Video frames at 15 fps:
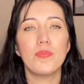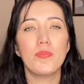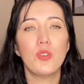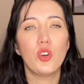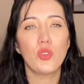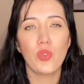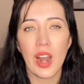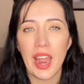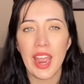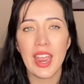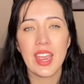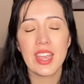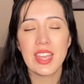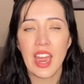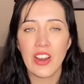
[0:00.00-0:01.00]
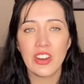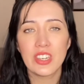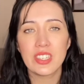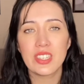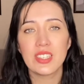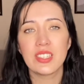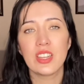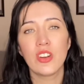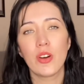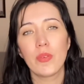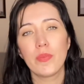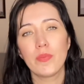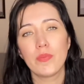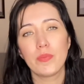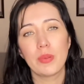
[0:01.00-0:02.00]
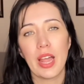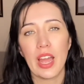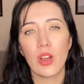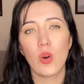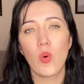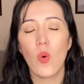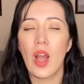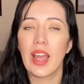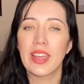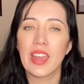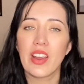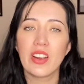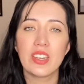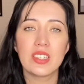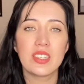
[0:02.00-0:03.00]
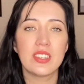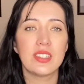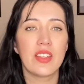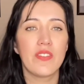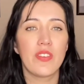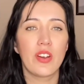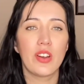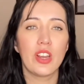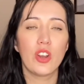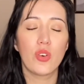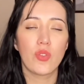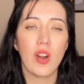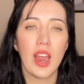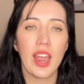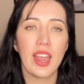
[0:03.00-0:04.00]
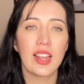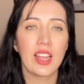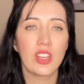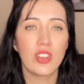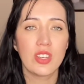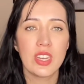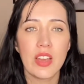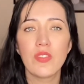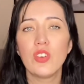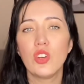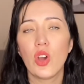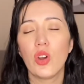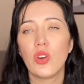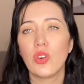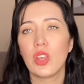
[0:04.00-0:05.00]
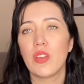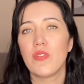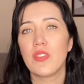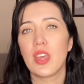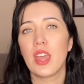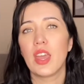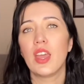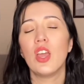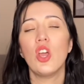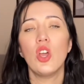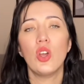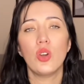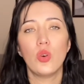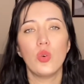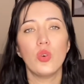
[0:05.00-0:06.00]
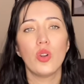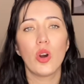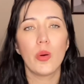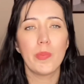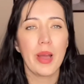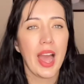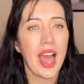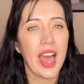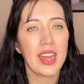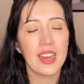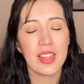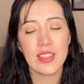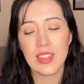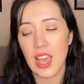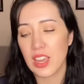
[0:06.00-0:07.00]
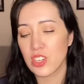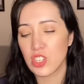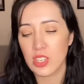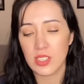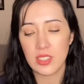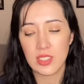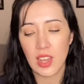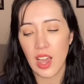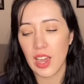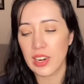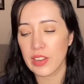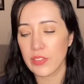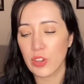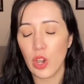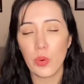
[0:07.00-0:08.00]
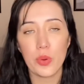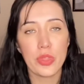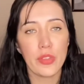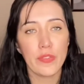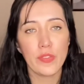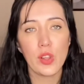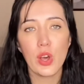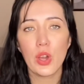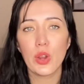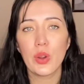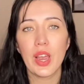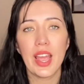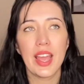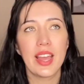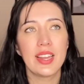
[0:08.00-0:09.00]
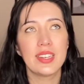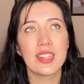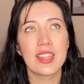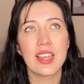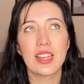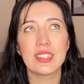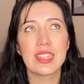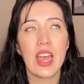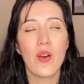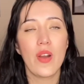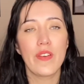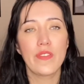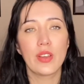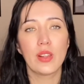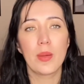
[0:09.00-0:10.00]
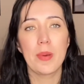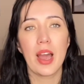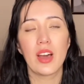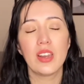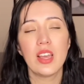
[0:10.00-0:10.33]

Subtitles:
grey characters. They're not black or white characters. They're very grey. Like, you never know if they're good or bad. They just kind of go with the flow, and that's how I feel about